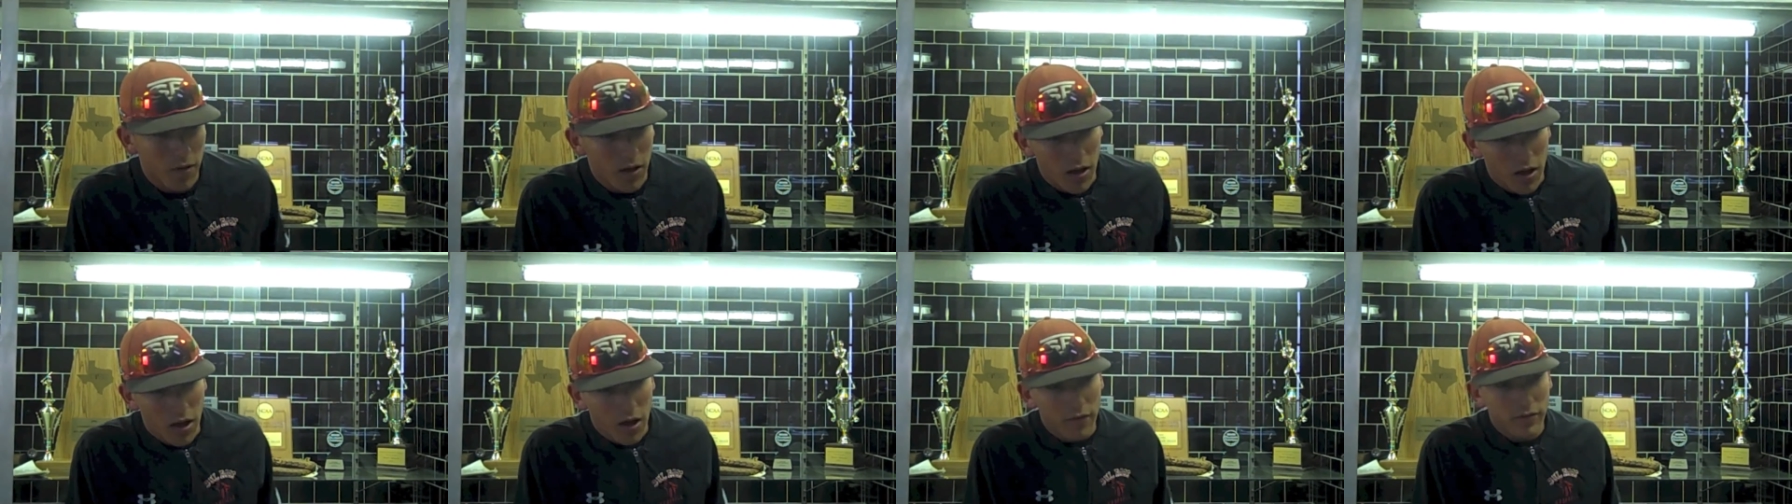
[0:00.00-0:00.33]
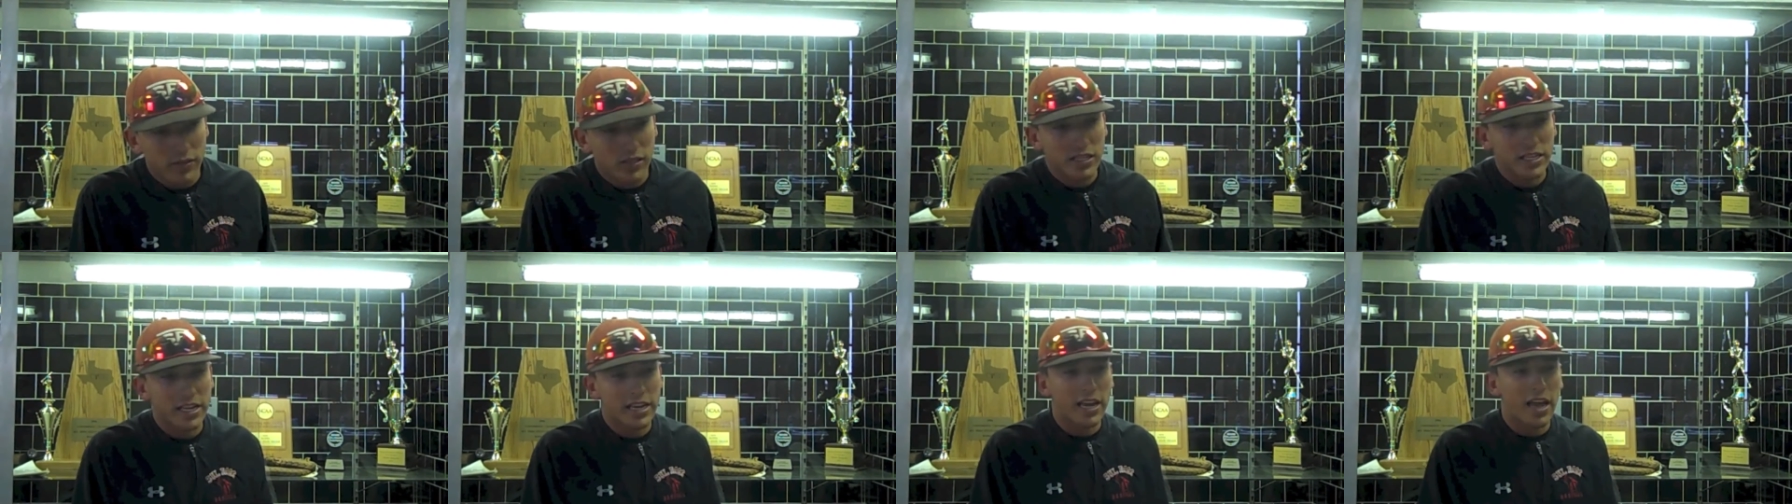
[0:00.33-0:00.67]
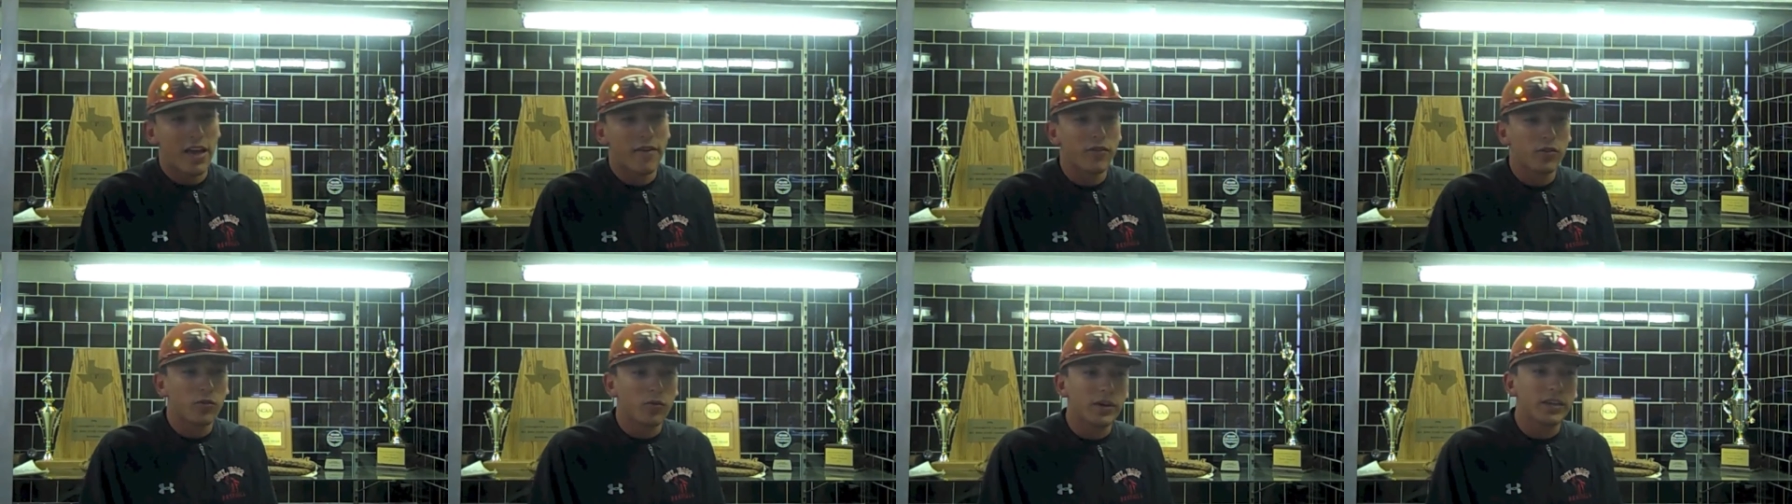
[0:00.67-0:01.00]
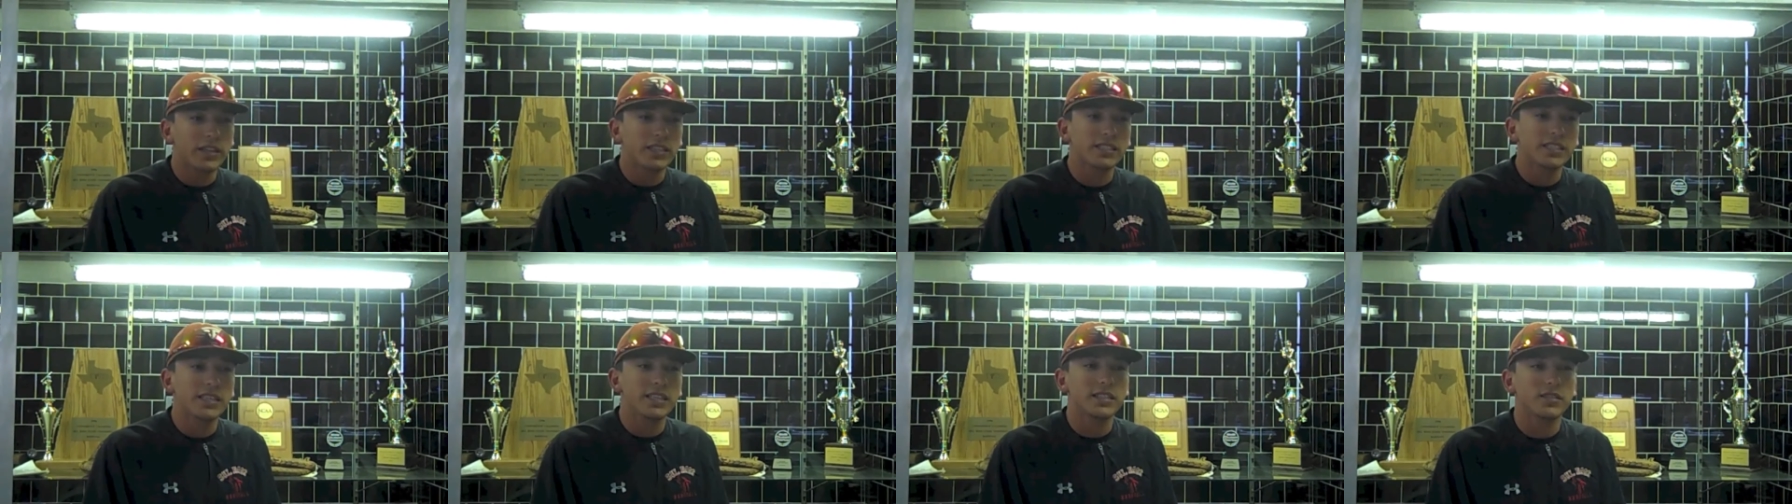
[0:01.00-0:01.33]
Obviously having a
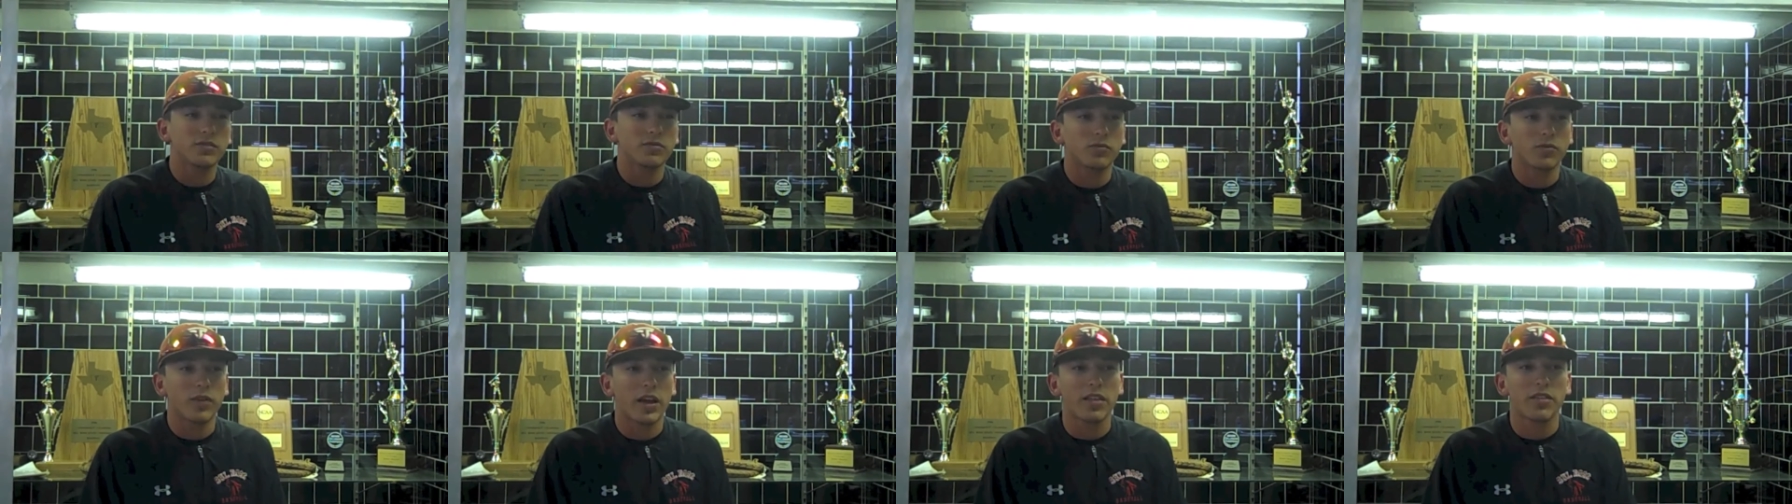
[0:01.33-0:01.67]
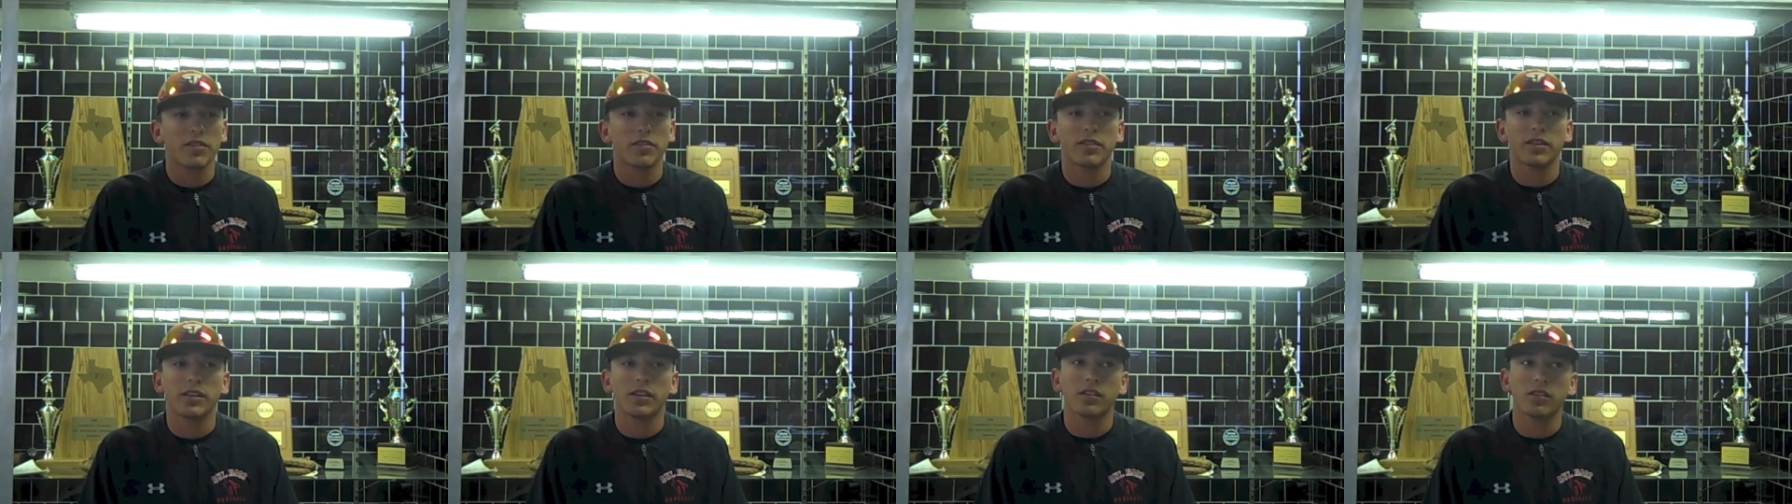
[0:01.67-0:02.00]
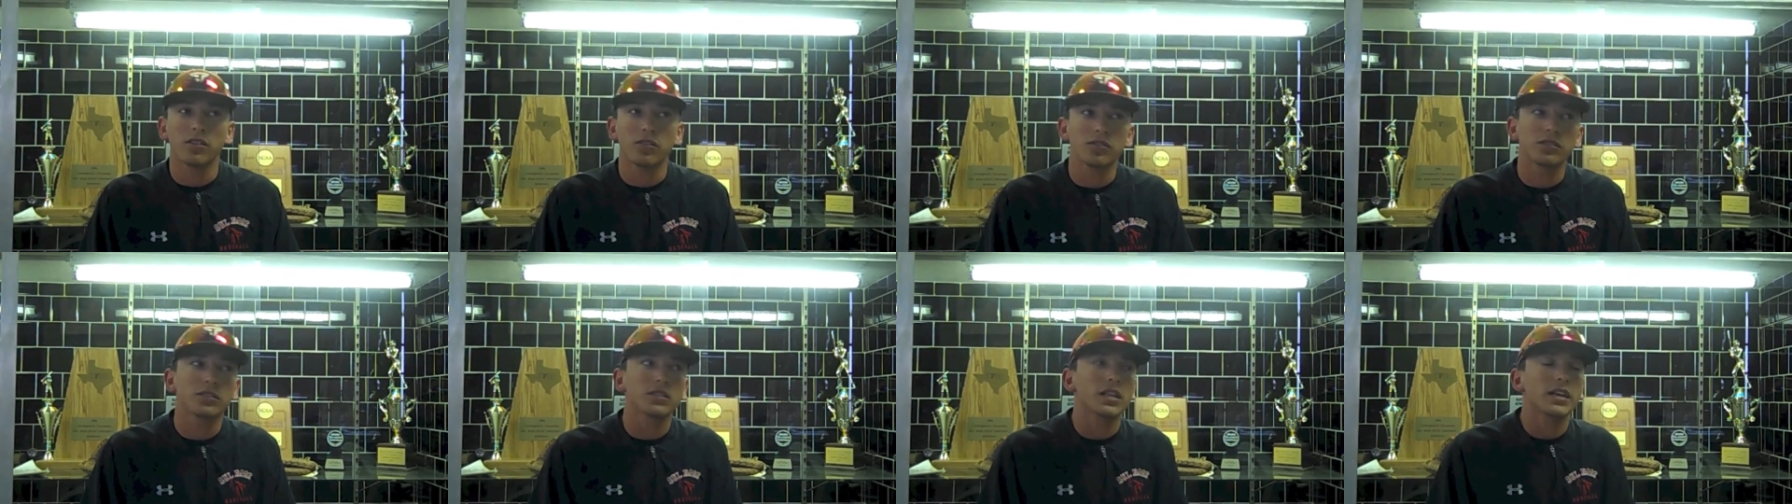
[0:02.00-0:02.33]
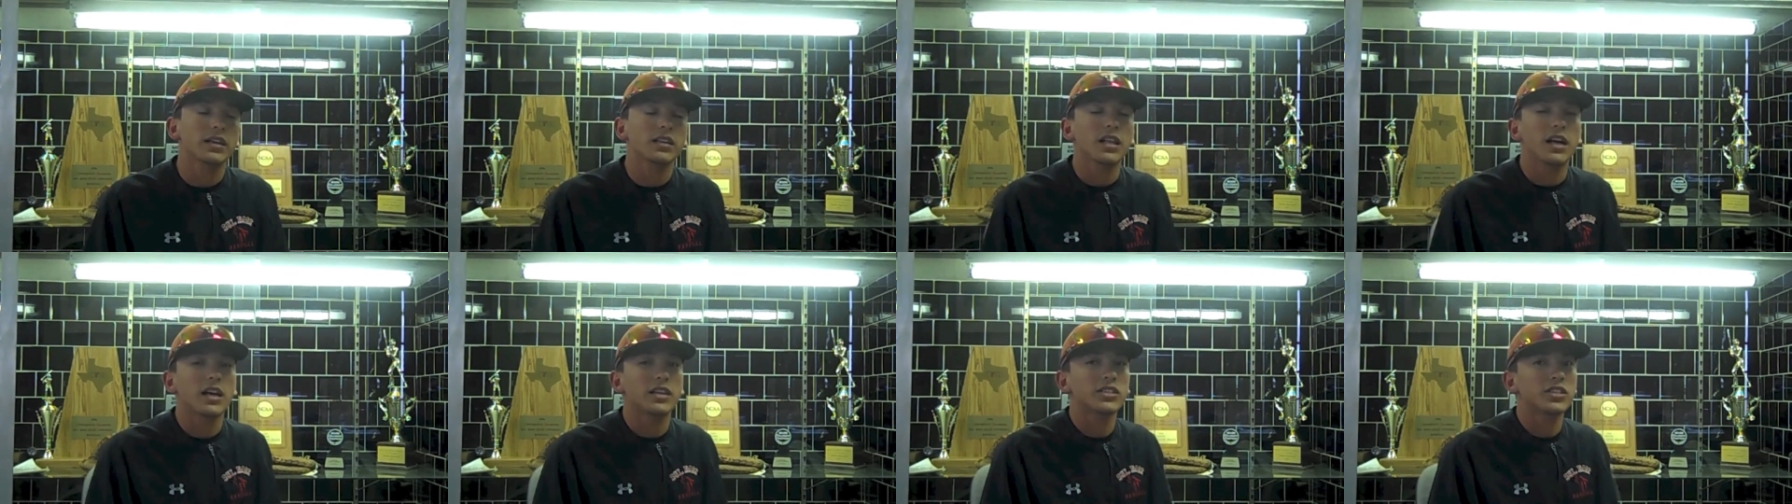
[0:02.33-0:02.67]
winning season rather than losing like
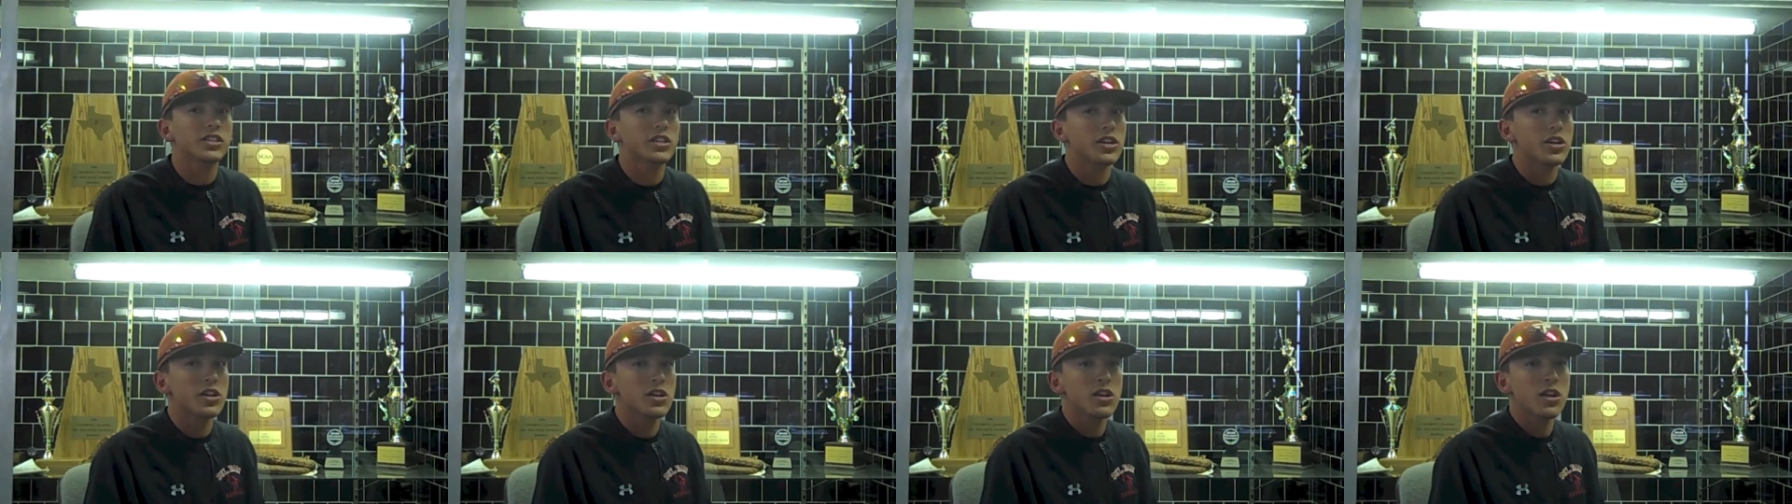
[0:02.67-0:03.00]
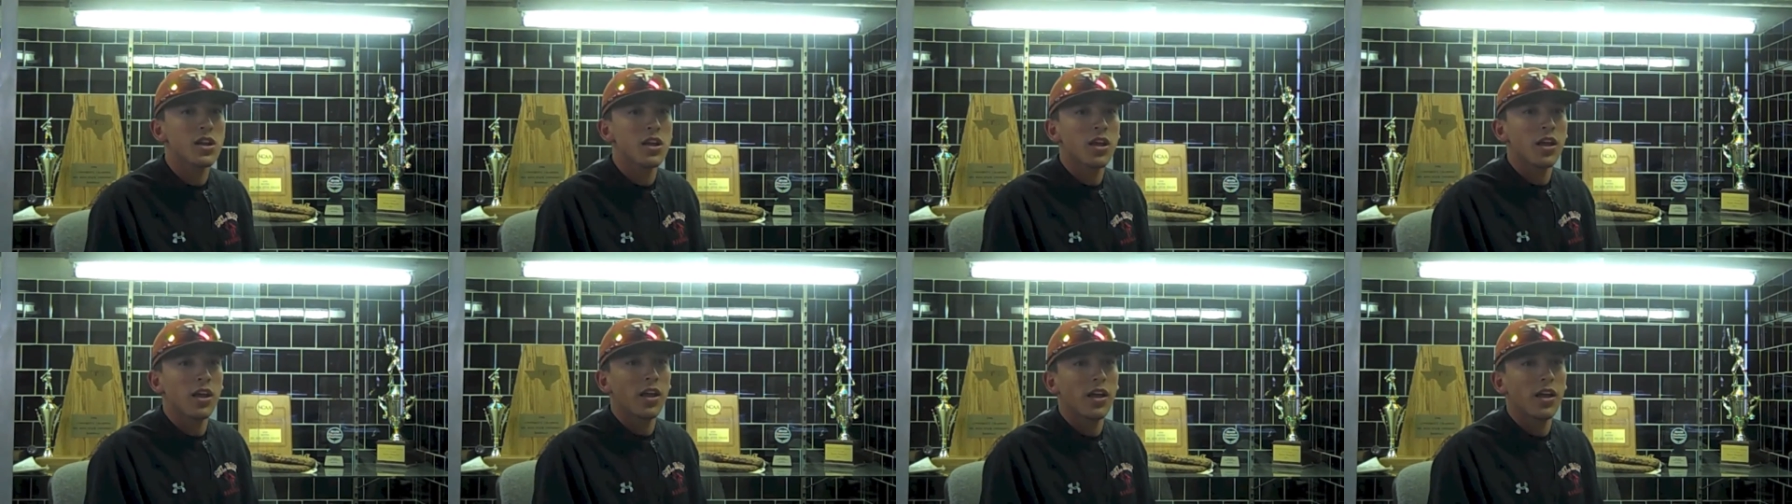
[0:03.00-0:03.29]
last year,